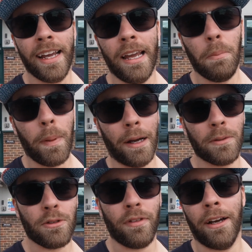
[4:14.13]
It
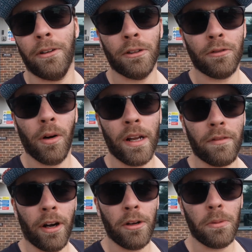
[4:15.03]
bounced around on the rolling
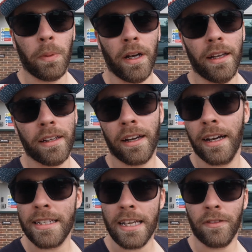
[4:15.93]
road, but the
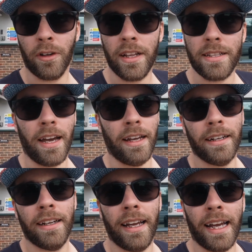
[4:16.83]
guys here have got it
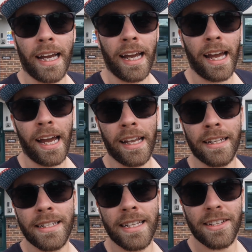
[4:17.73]
done,
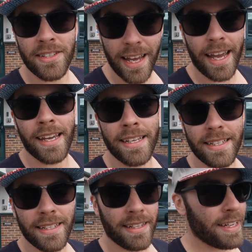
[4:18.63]
and it says